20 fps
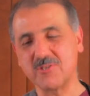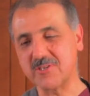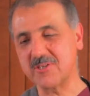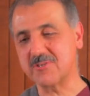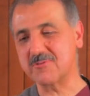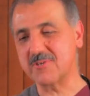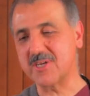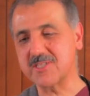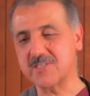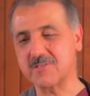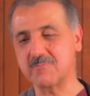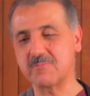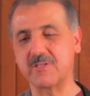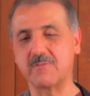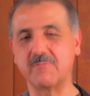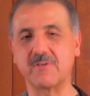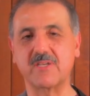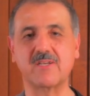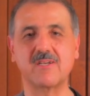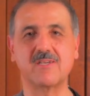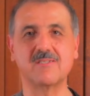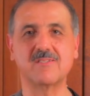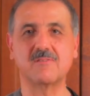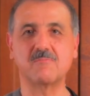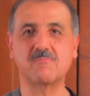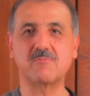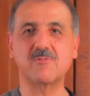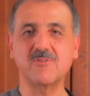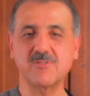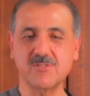you a recipe because the
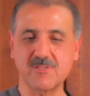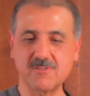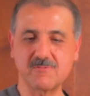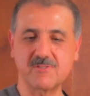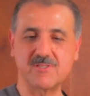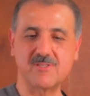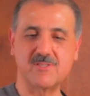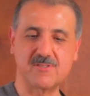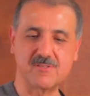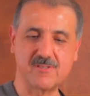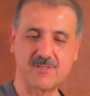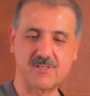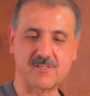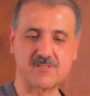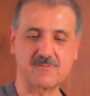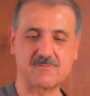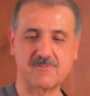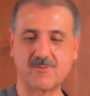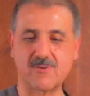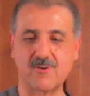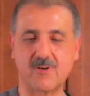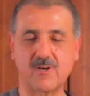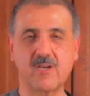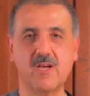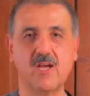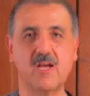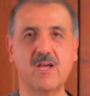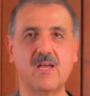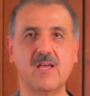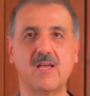person we're doing this for
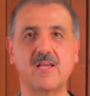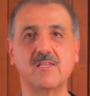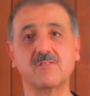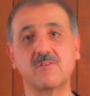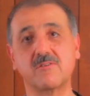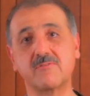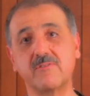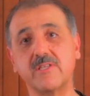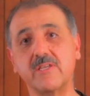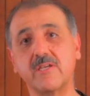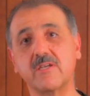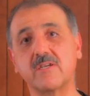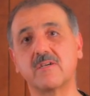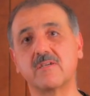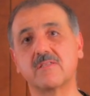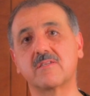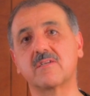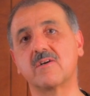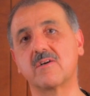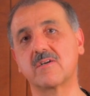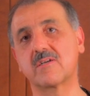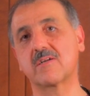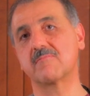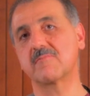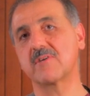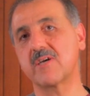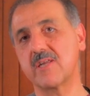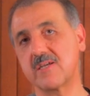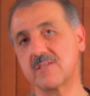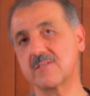is already a good cook. I'm
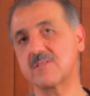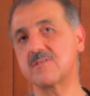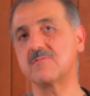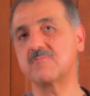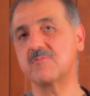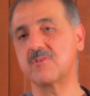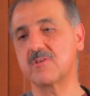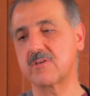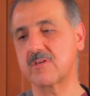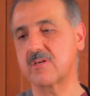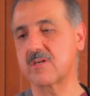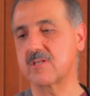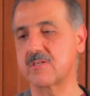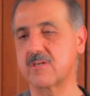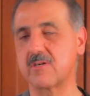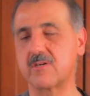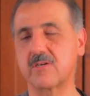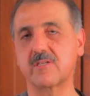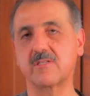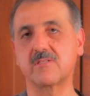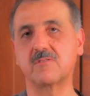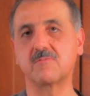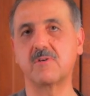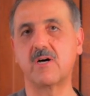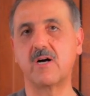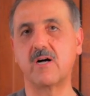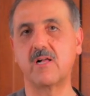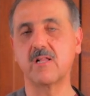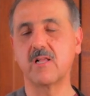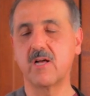going to assume you're a good cook as
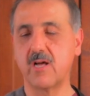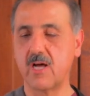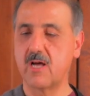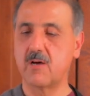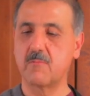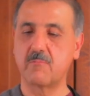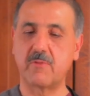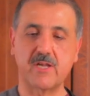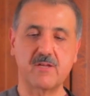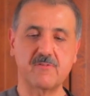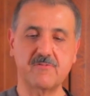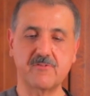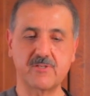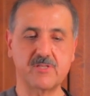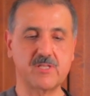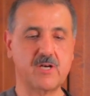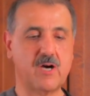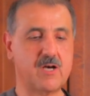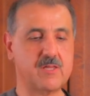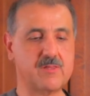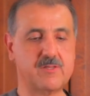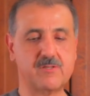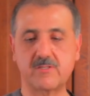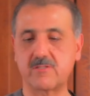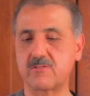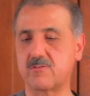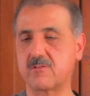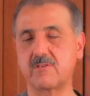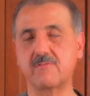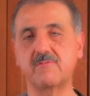well. But if you're not, there's
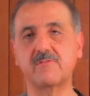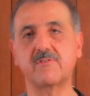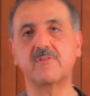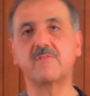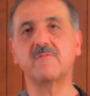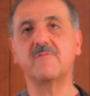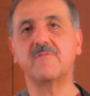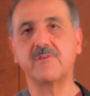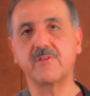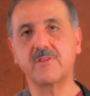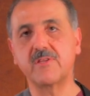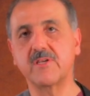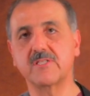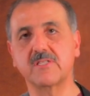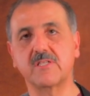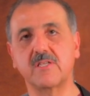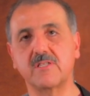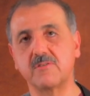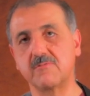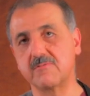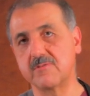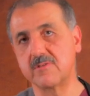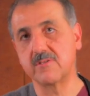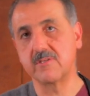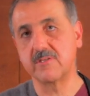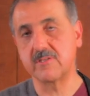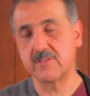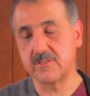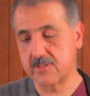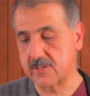only very few things that you would
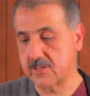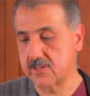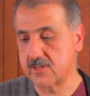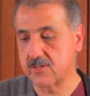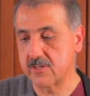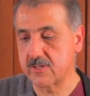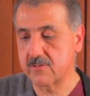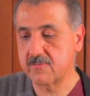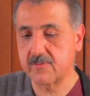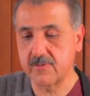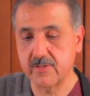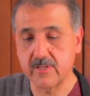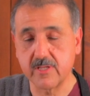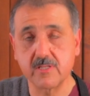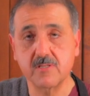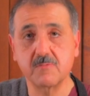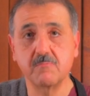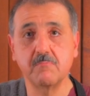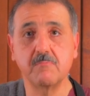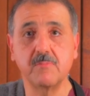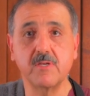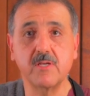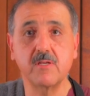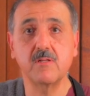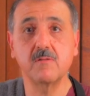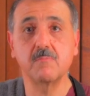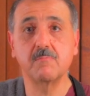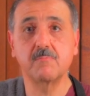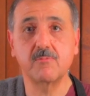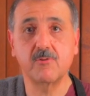need to cook for this
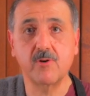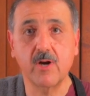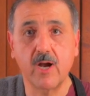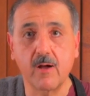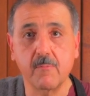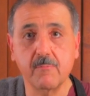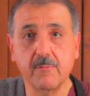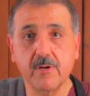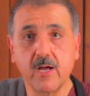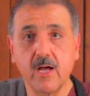meal prep.